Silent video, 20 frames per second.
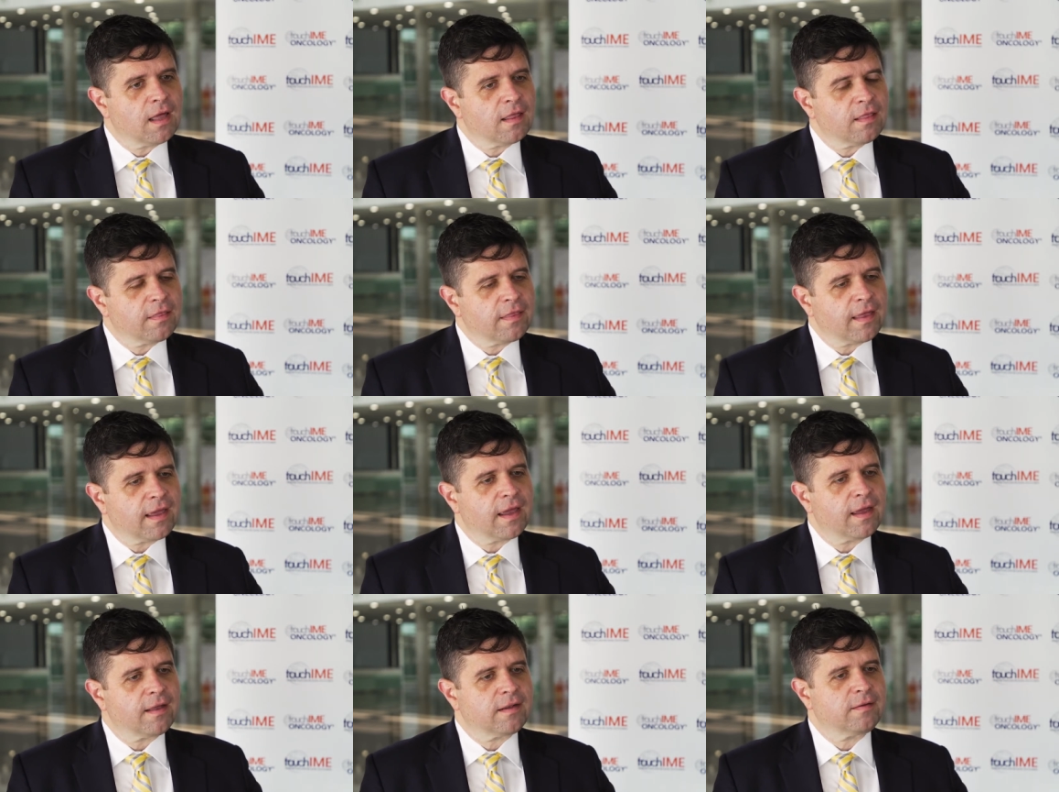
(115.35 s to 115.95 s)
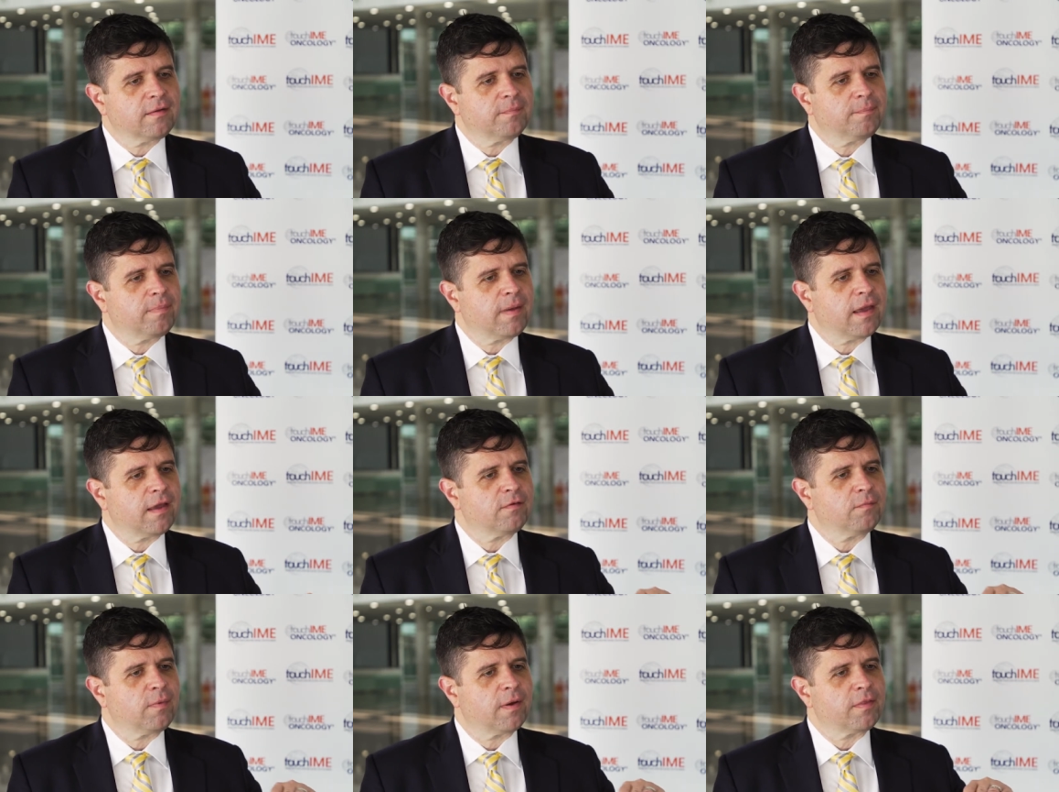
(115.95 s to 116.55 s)
that
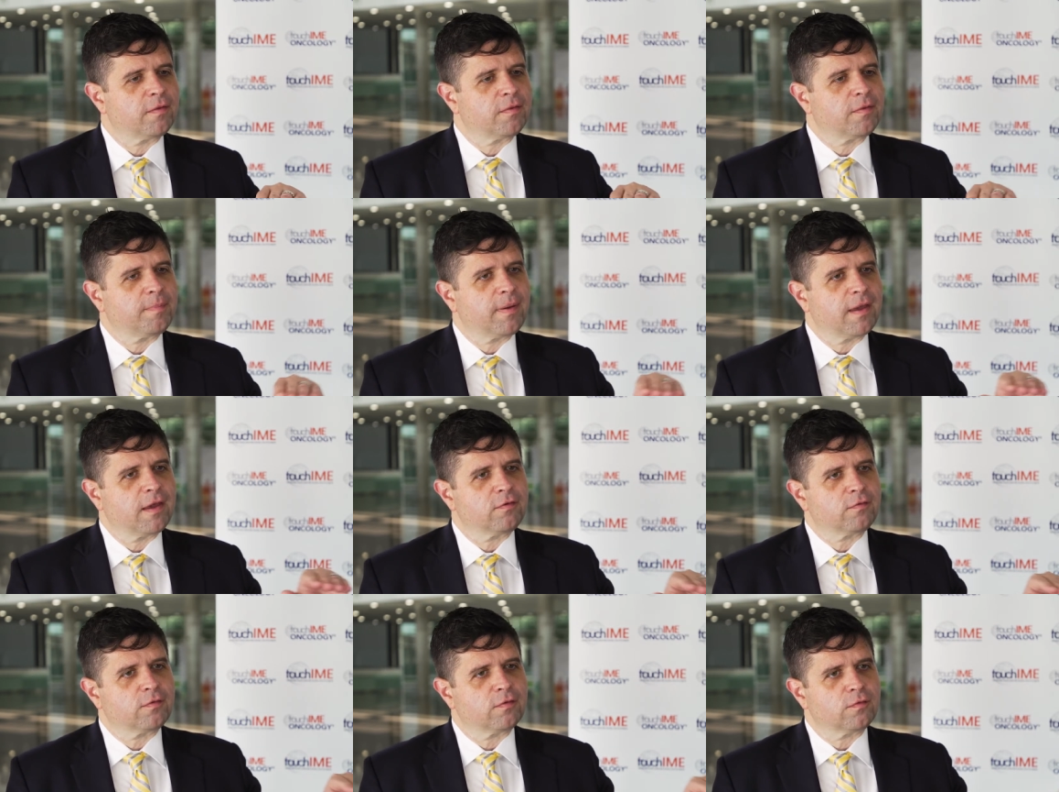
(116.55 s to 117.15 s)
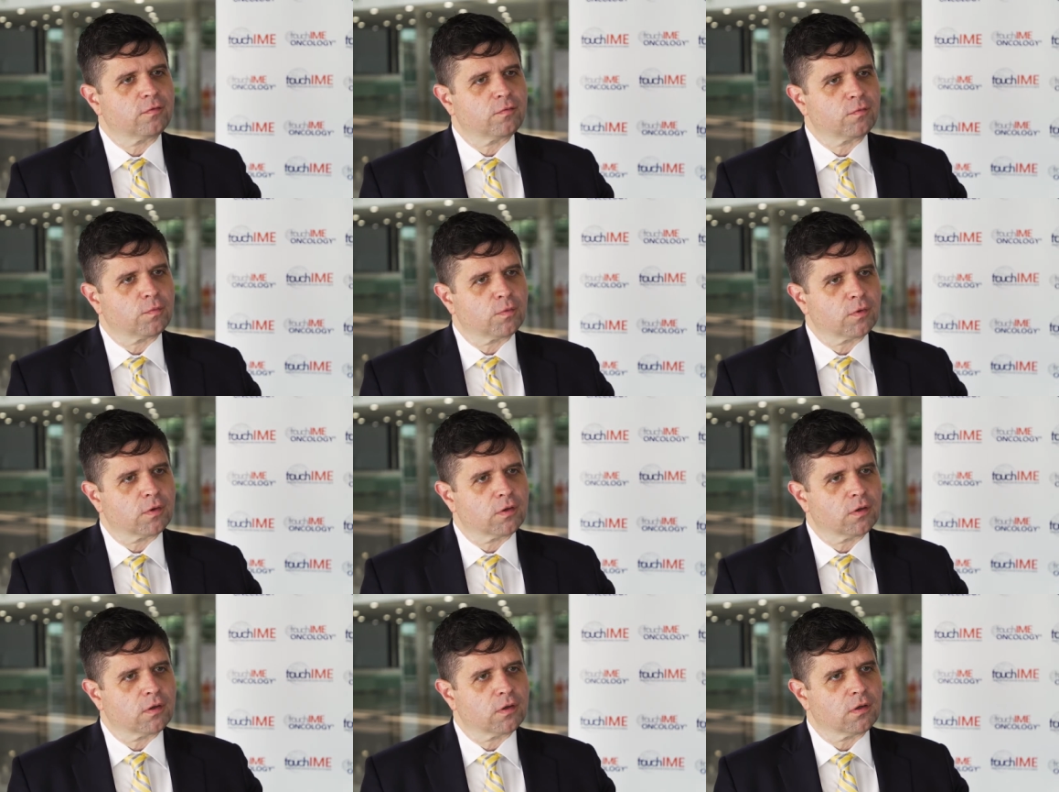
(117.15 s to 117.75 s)
whether the patients
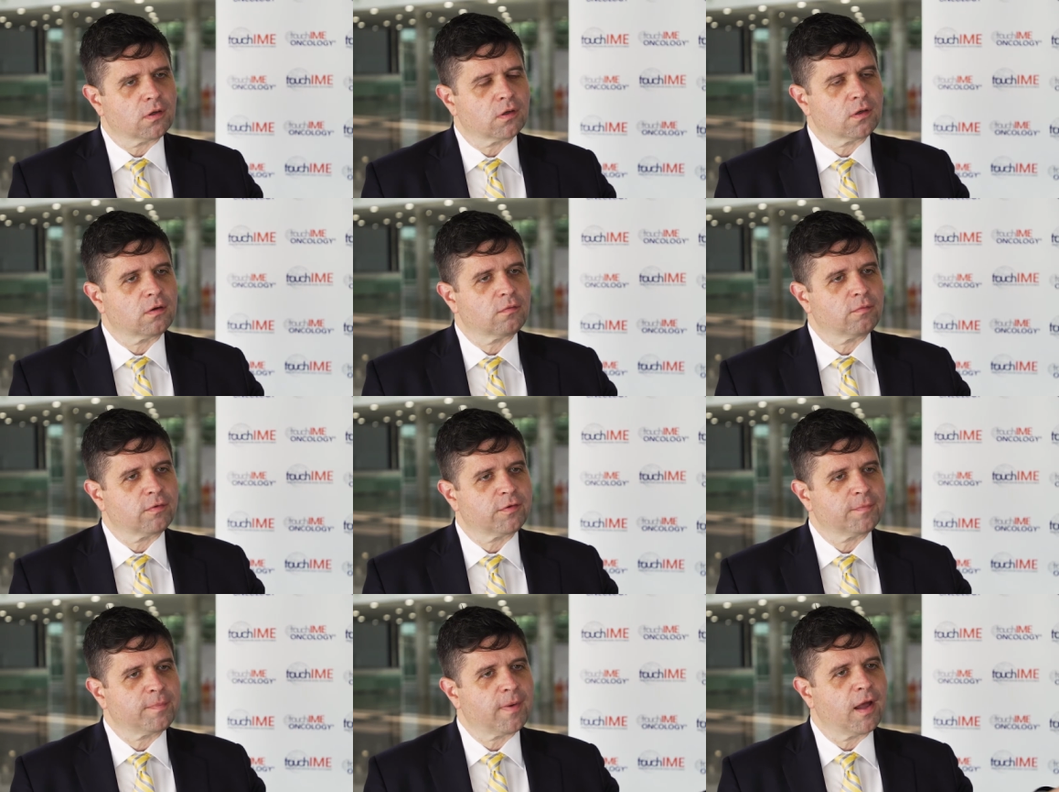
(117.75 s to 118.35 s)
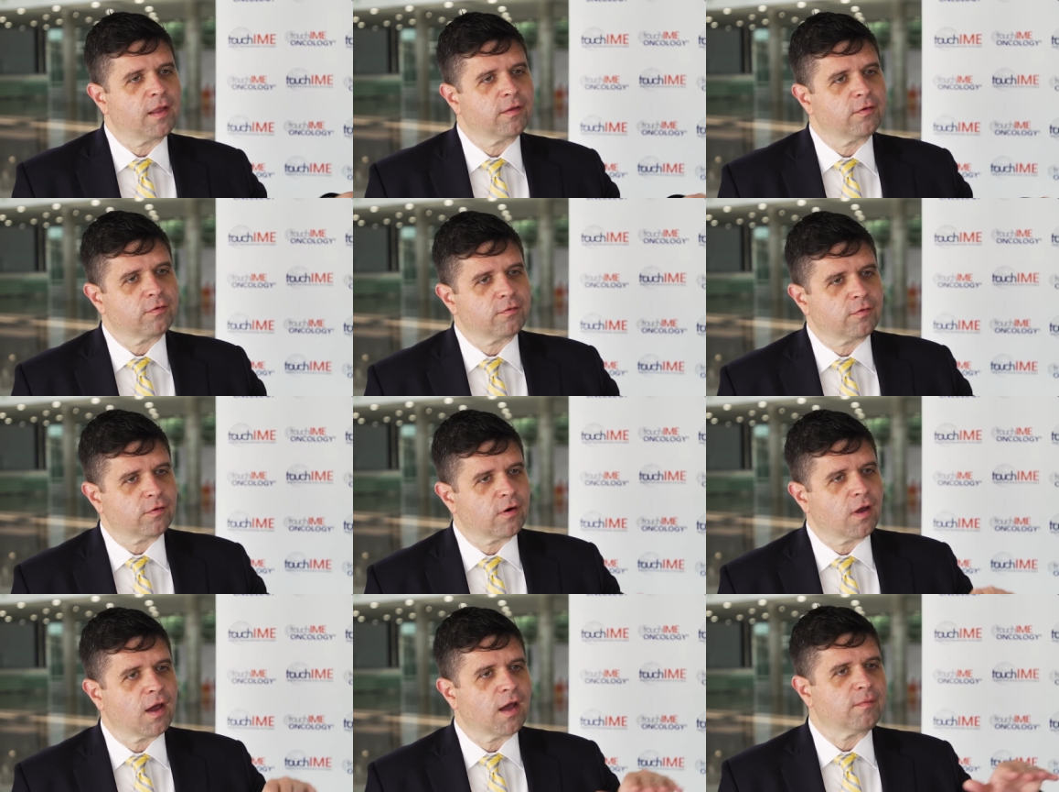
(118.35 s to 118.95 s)
were
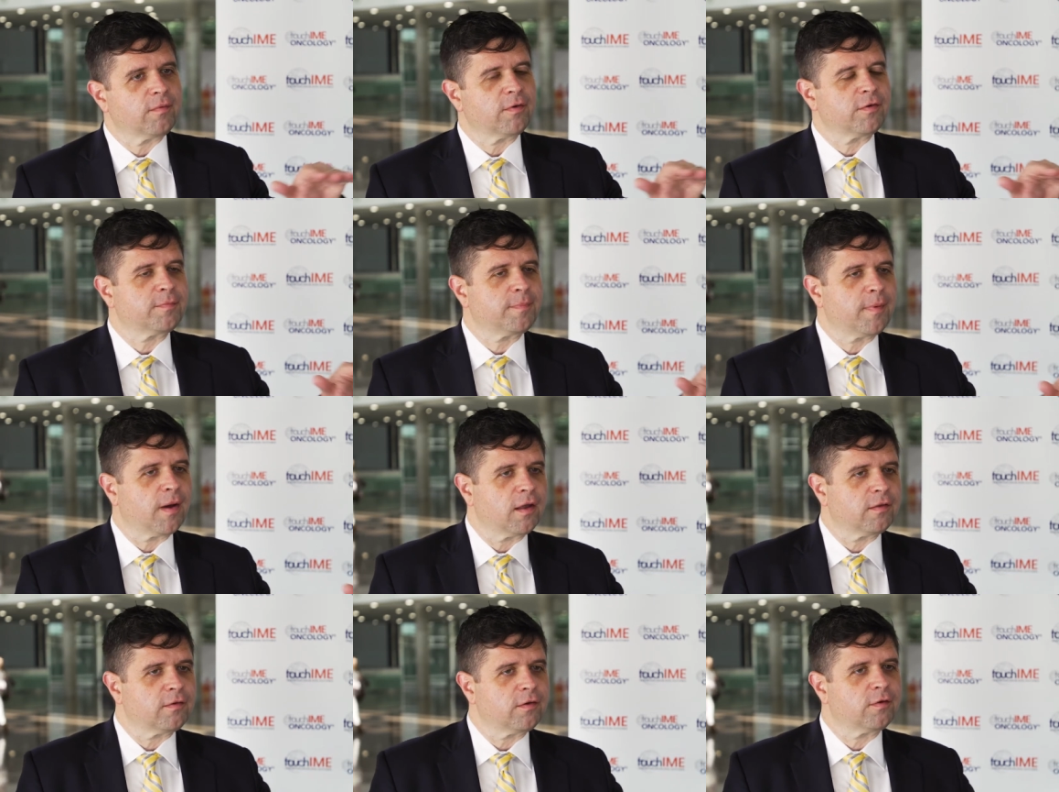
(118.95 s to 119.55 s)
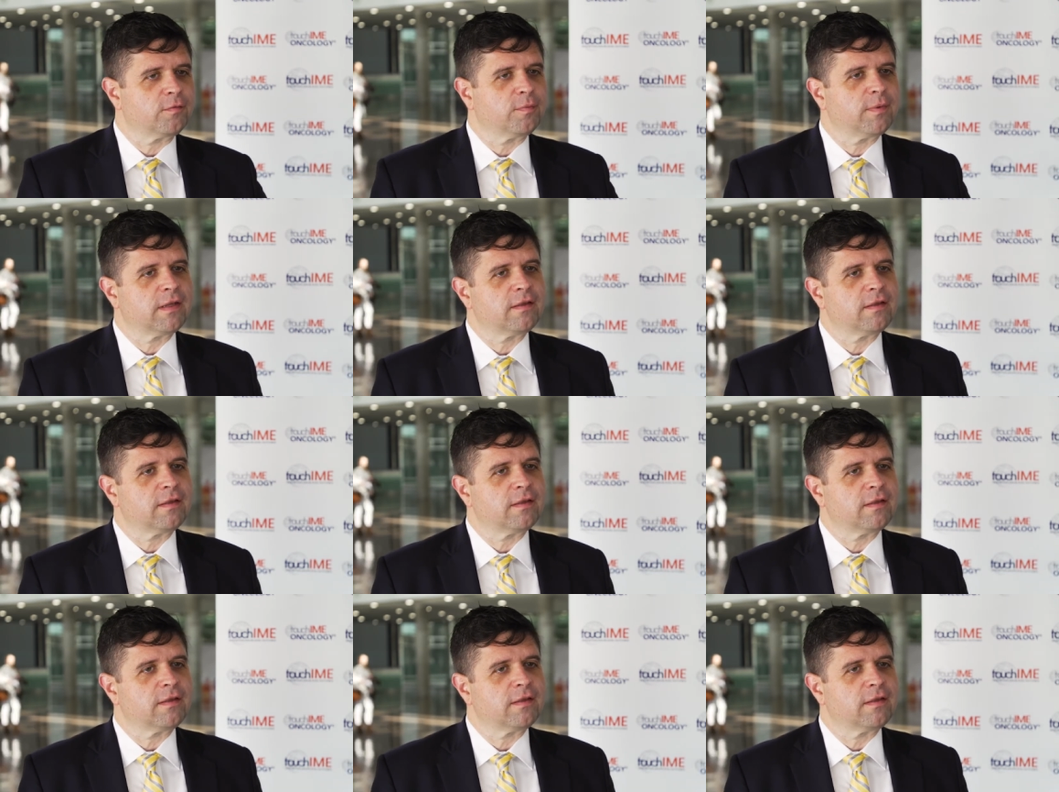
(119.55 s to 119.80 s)
responders or non-responders,